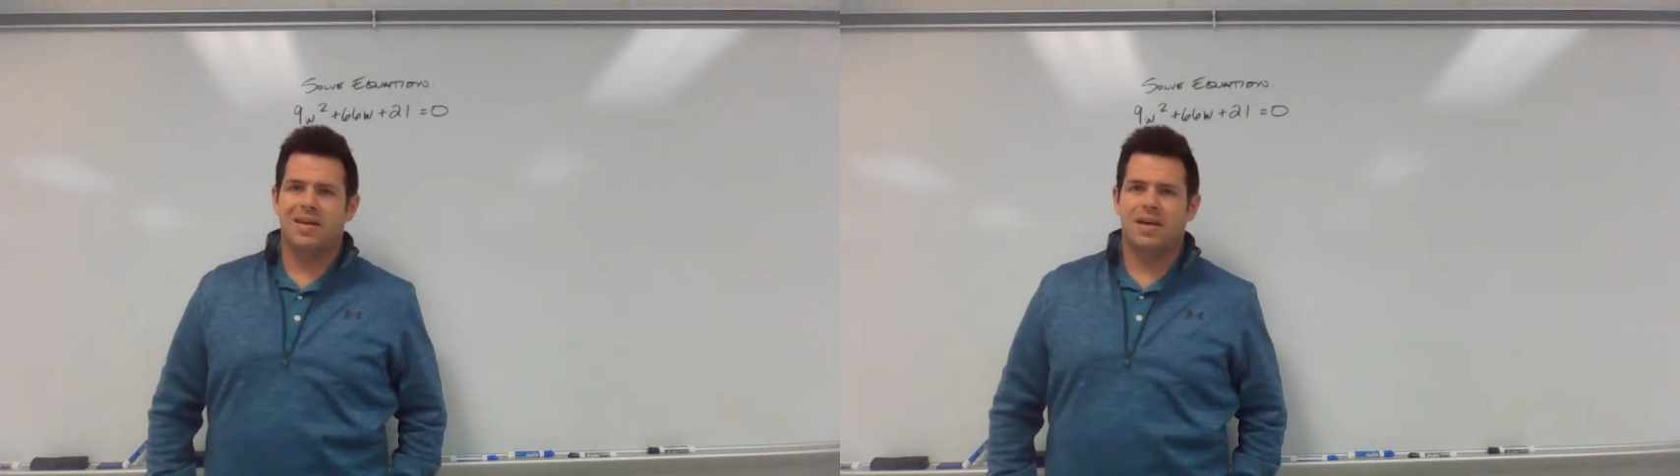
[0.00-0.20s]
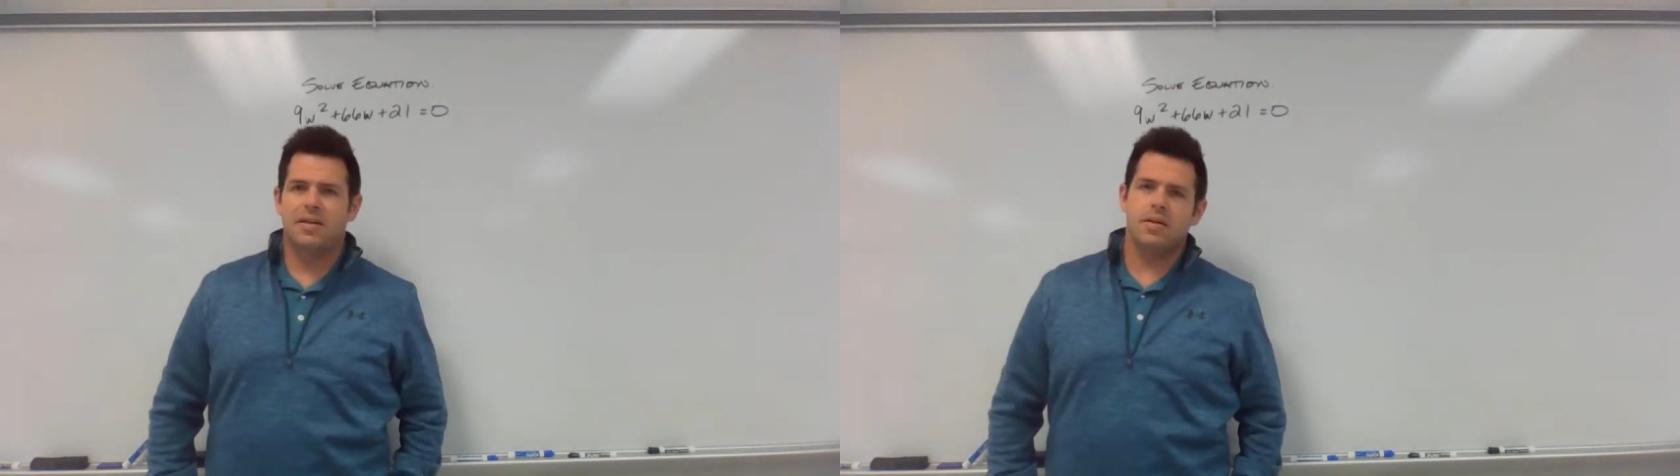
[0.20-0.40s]

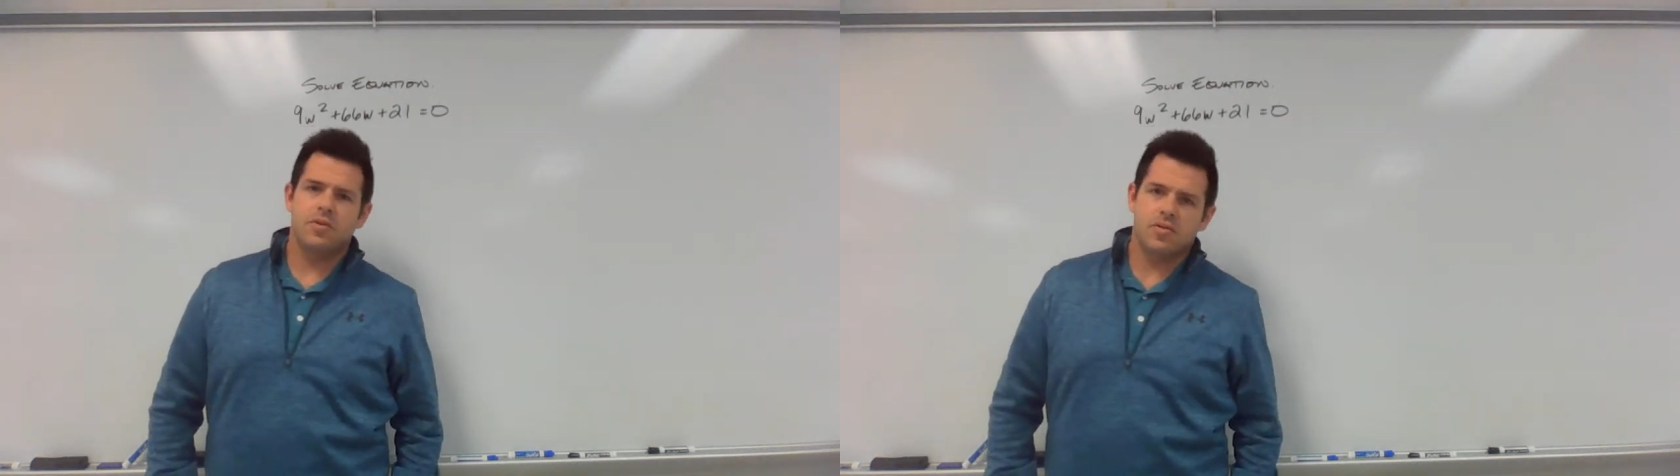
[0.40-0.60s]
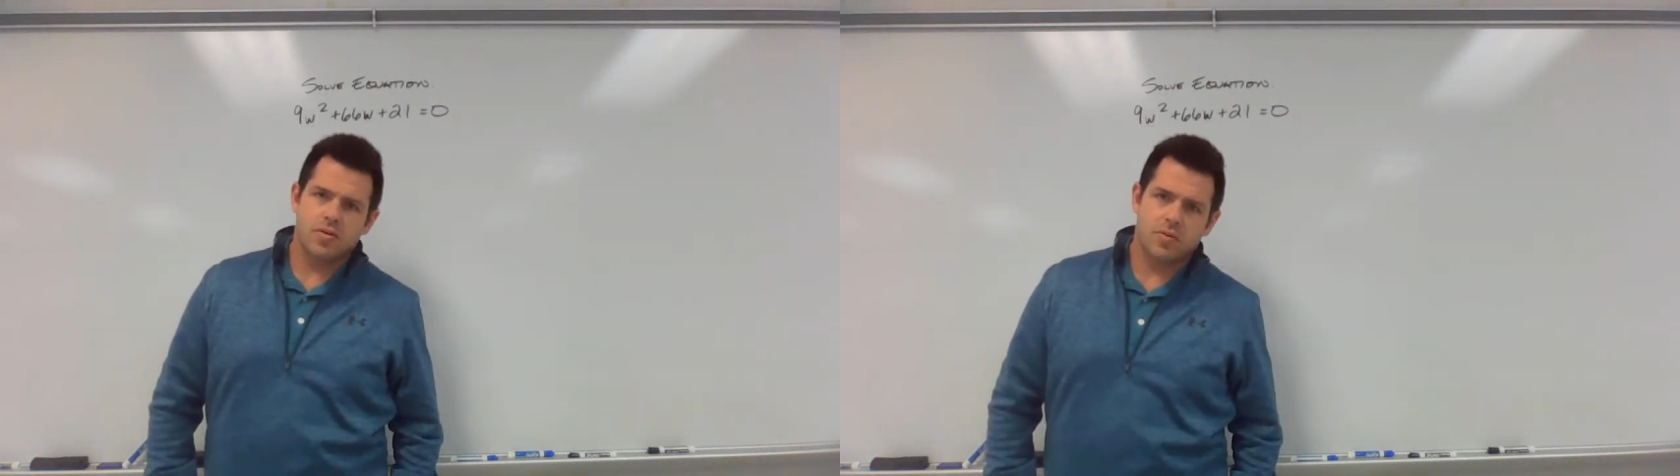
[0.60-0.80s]

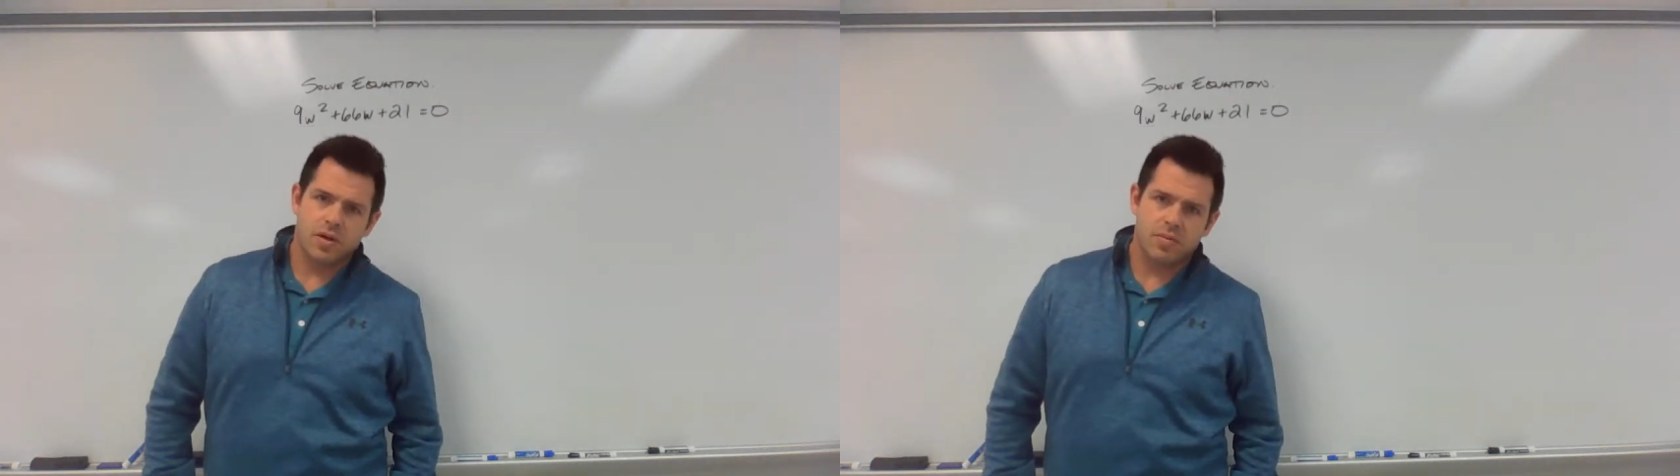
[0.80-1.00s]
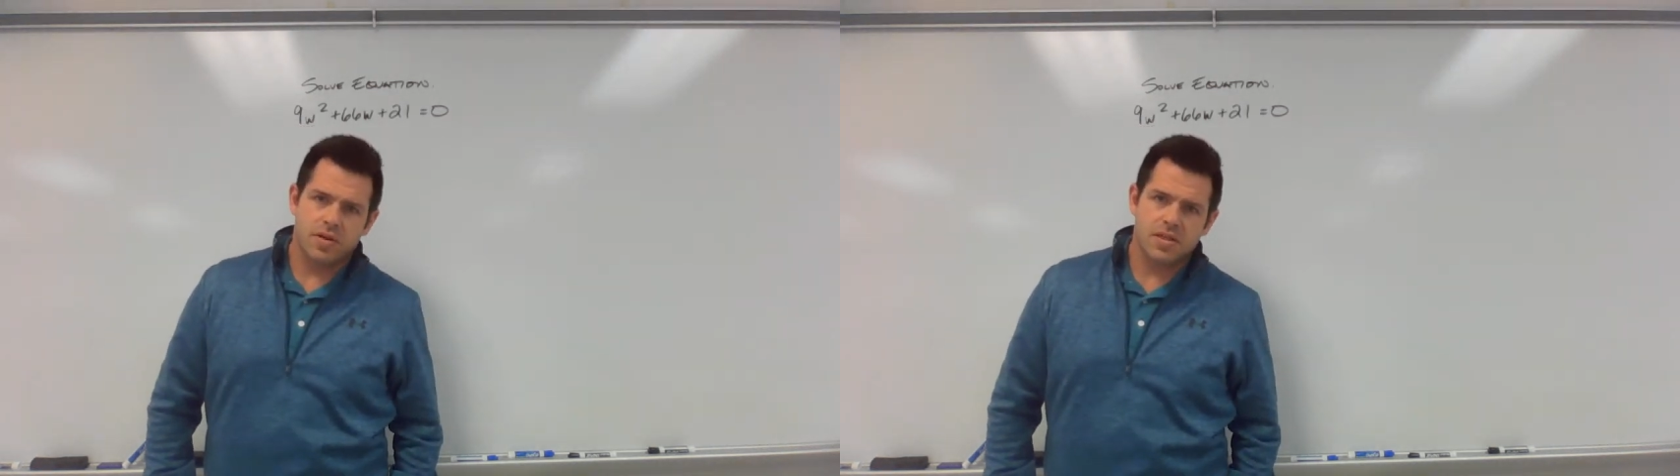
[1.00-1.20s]
9w
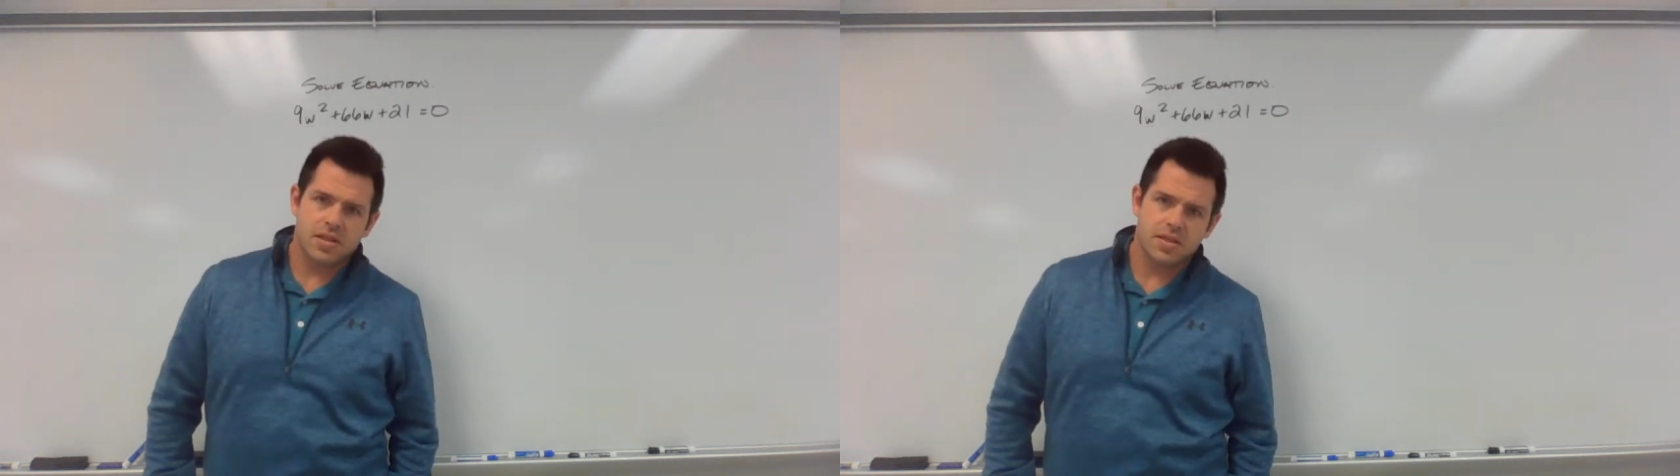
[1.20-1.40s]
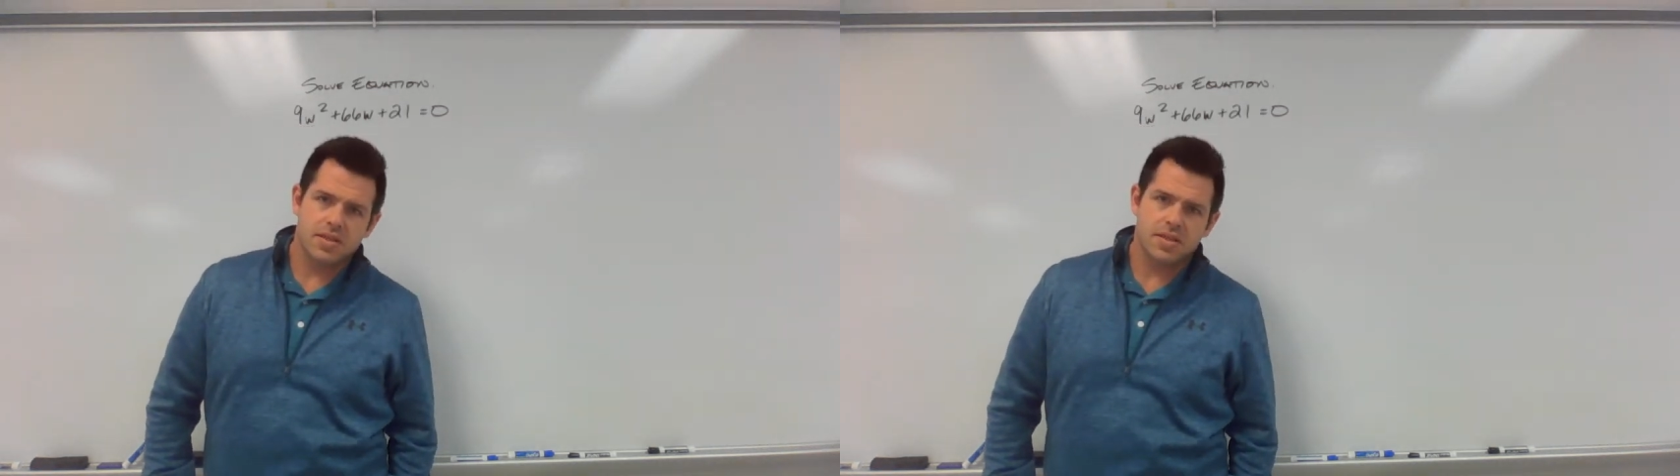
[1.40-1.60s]
squared plus
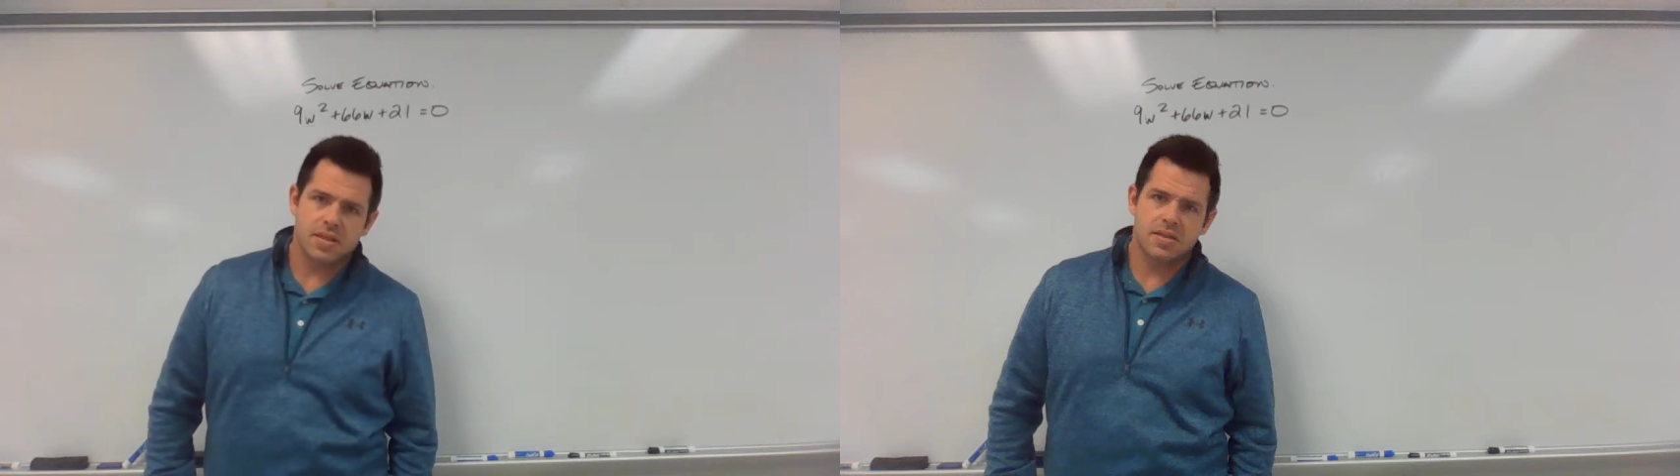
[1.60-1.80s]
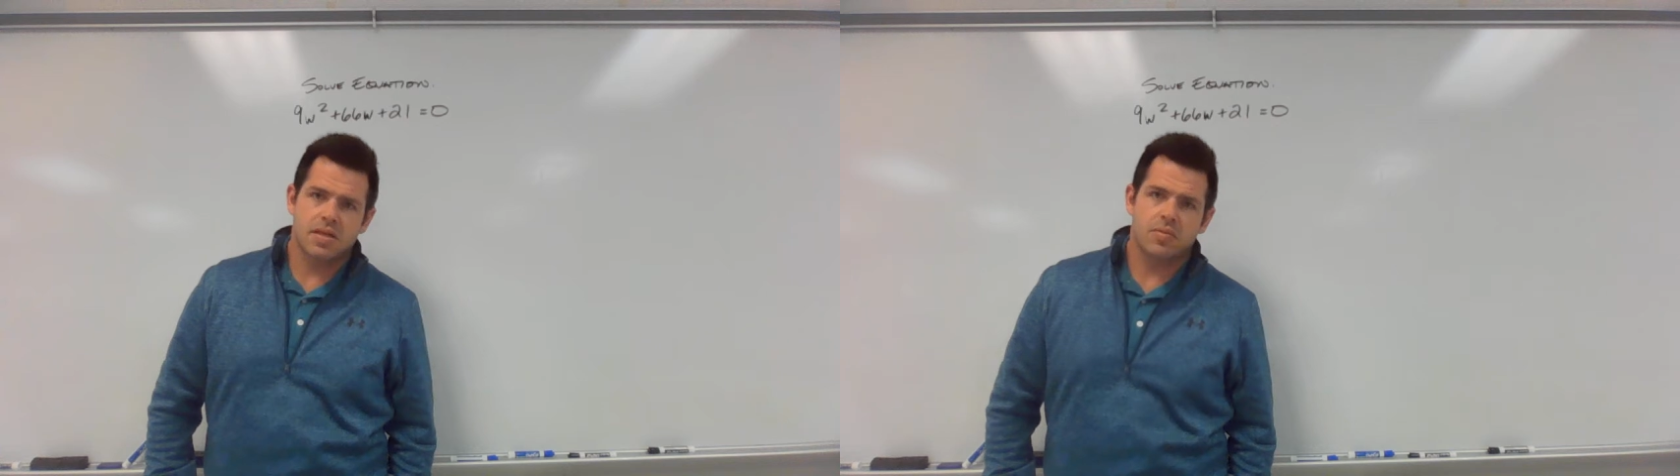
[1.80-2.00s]

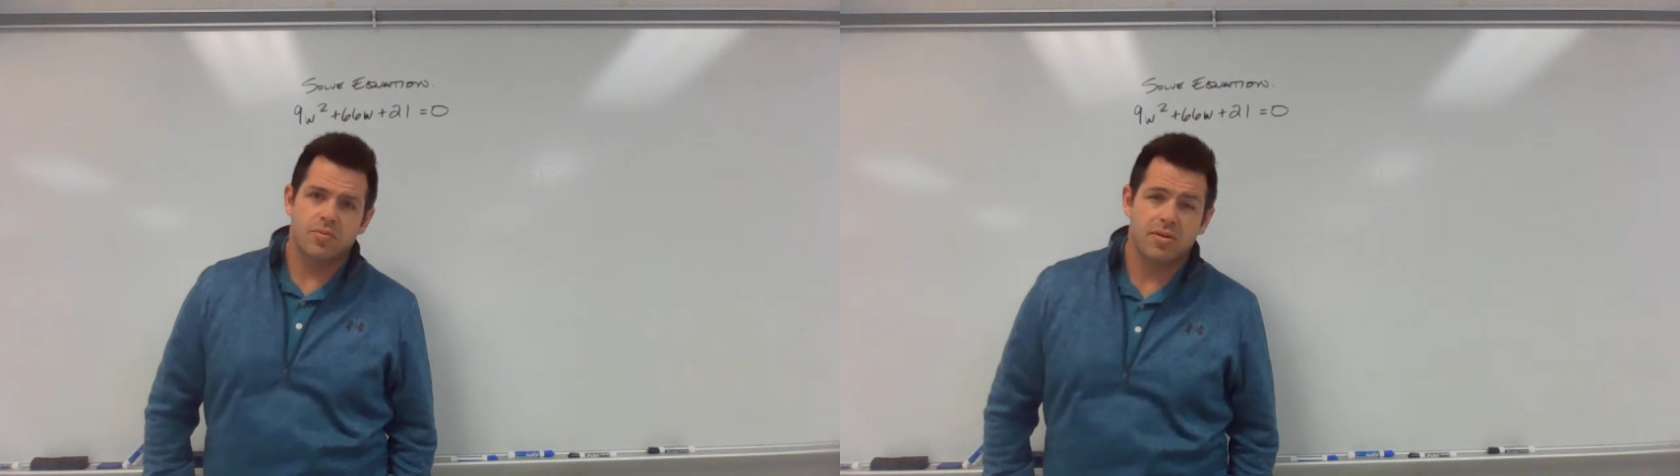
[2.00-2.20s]
66w